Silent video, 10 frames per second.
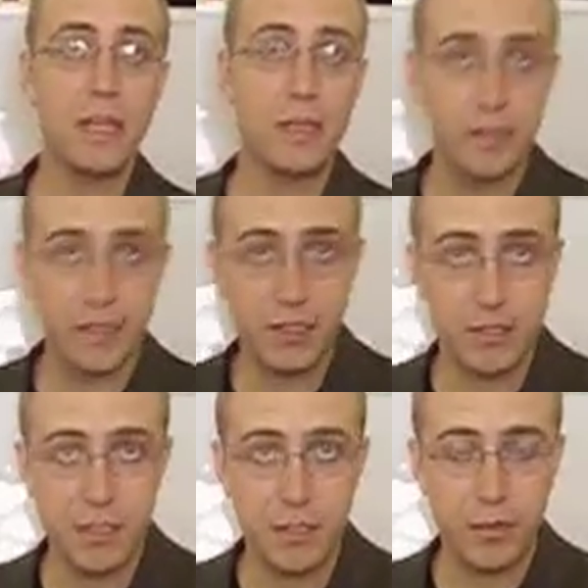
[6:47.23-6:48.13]
Let us
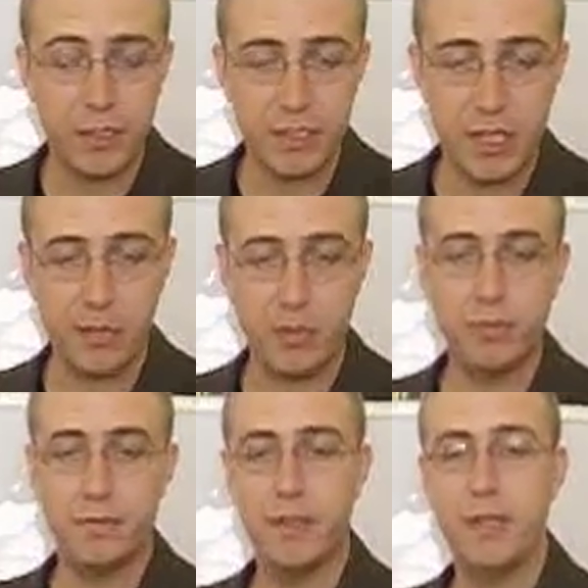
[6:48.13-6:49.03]
consider an example.
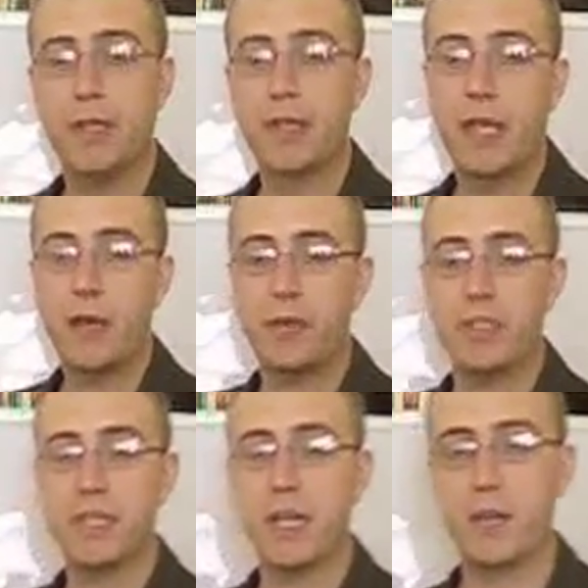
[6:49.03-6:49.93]
Karen
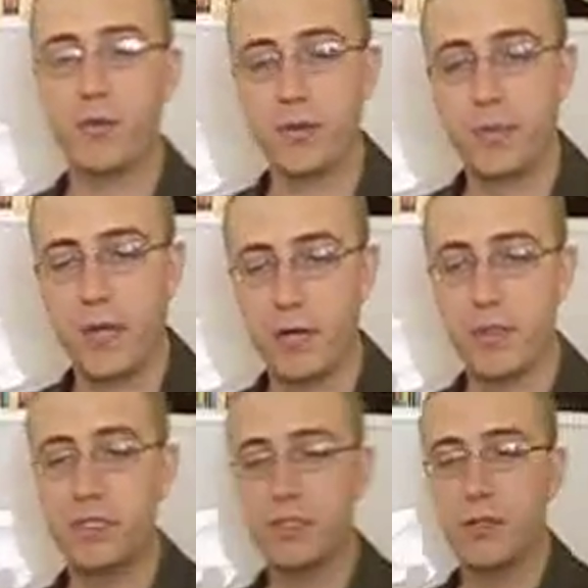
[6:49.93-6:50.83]
is either in
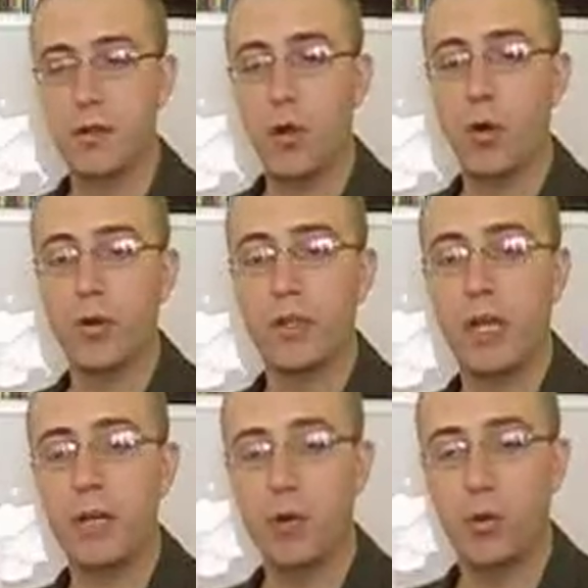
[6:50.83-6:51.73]
Paris or in
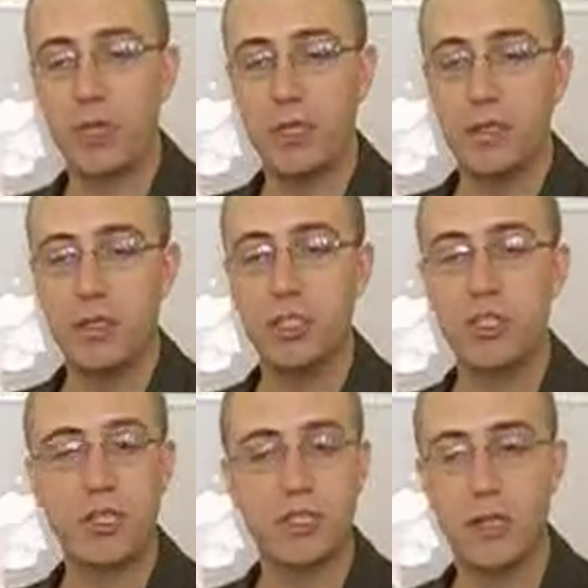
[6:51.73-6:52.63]
Nairobi. She
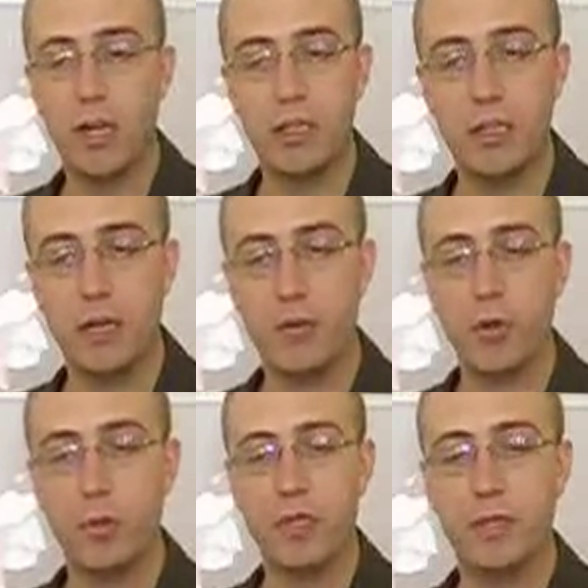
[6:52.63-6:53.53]
is not in
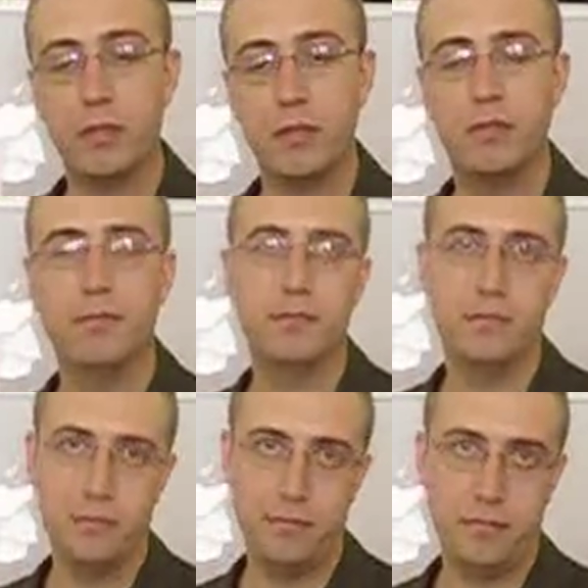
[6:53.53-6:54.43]
Nairobi.
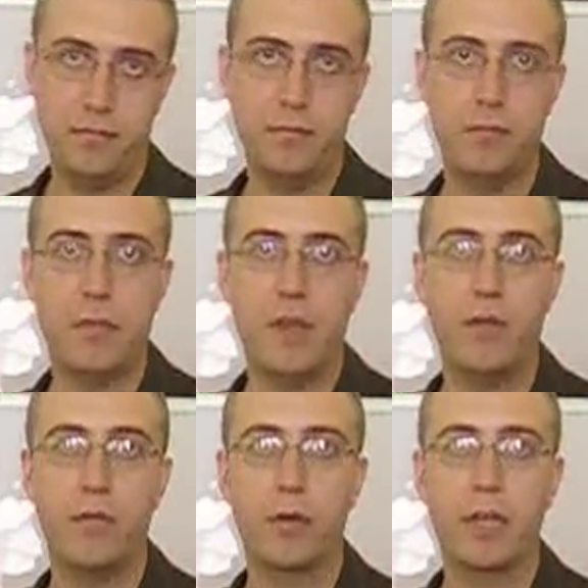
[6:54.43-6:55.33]

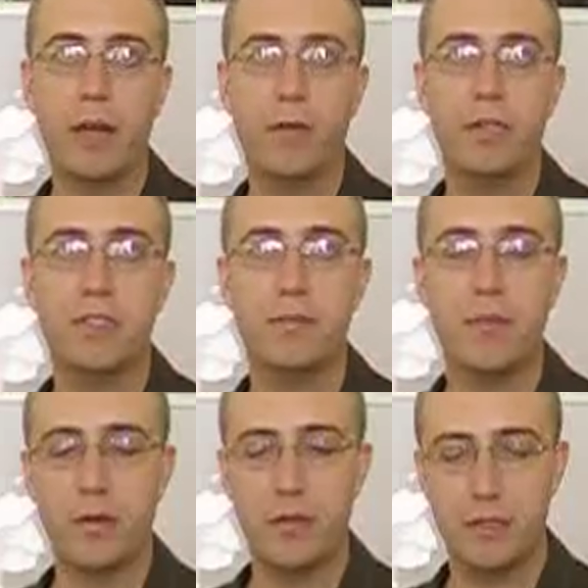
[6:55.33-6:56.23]
Therefore, Karen is in
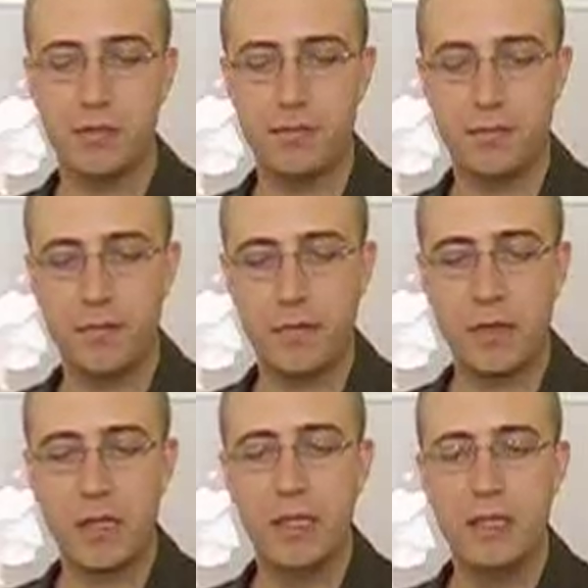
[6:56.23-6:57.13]
Paris.
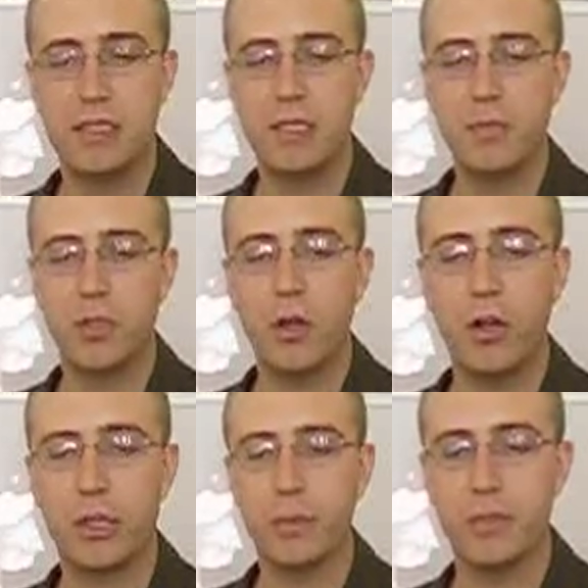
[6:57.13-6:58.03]
Simple
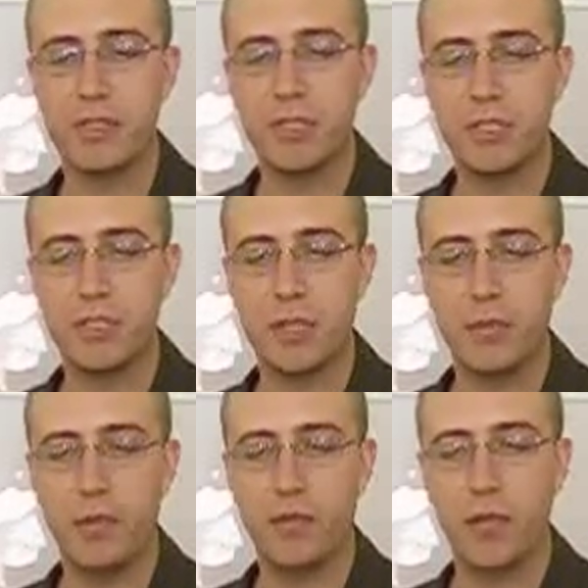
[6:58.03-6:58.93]
arguments such as the
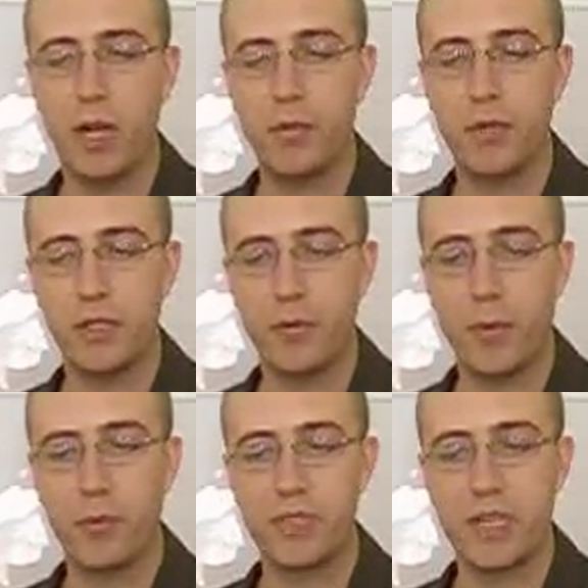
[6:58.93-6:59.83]
above are not readily
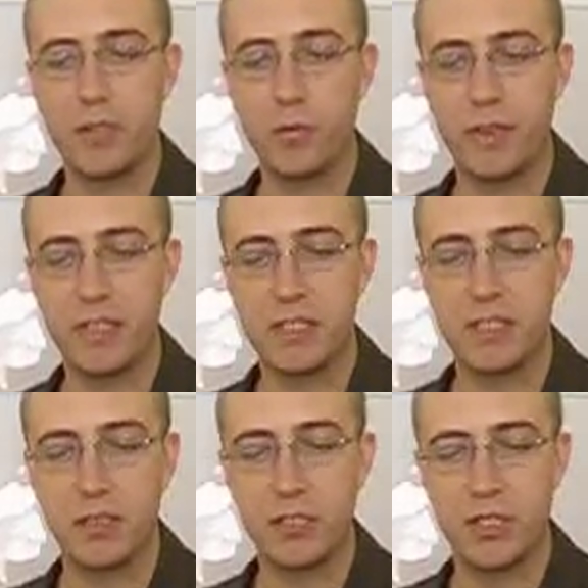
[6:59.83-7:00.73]
represented within
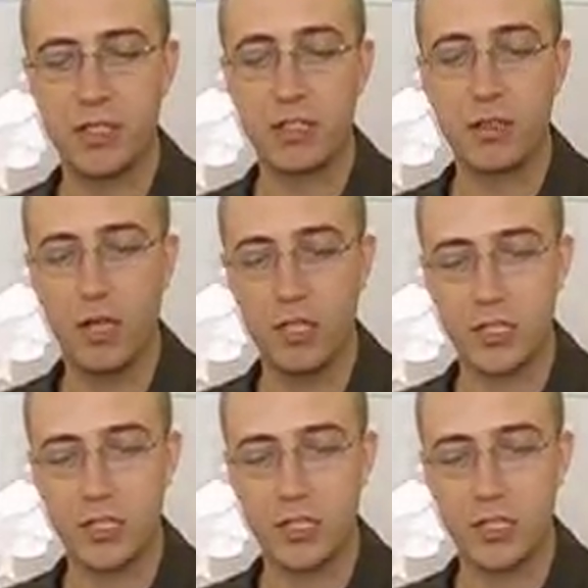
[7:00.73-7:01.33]
syllogistic logic.